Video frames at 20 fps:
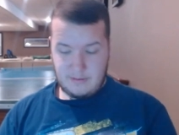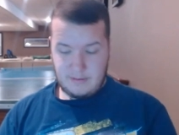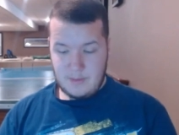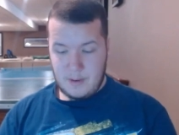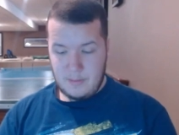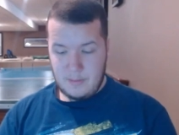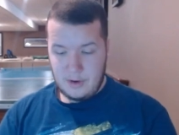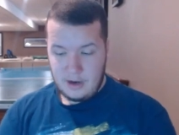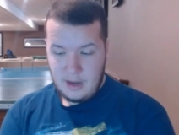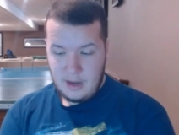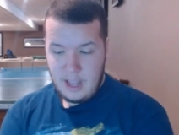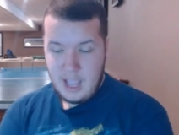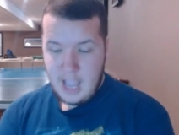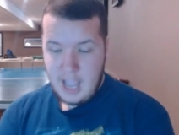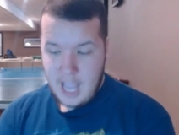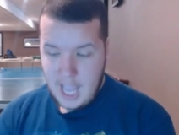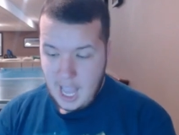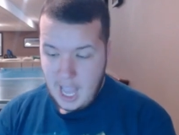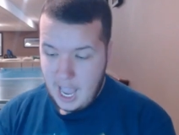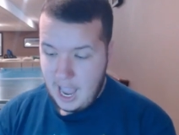I remember,
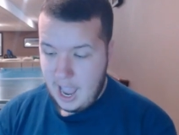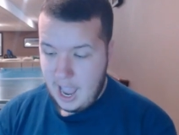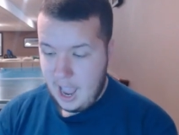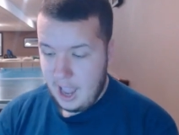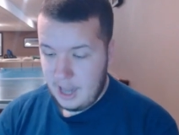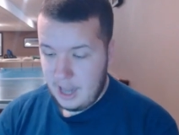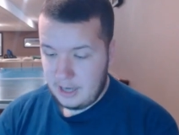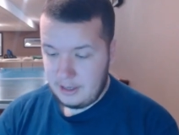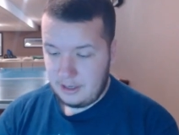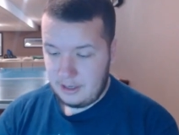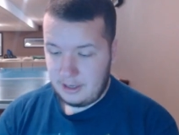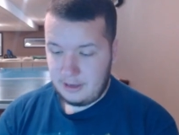and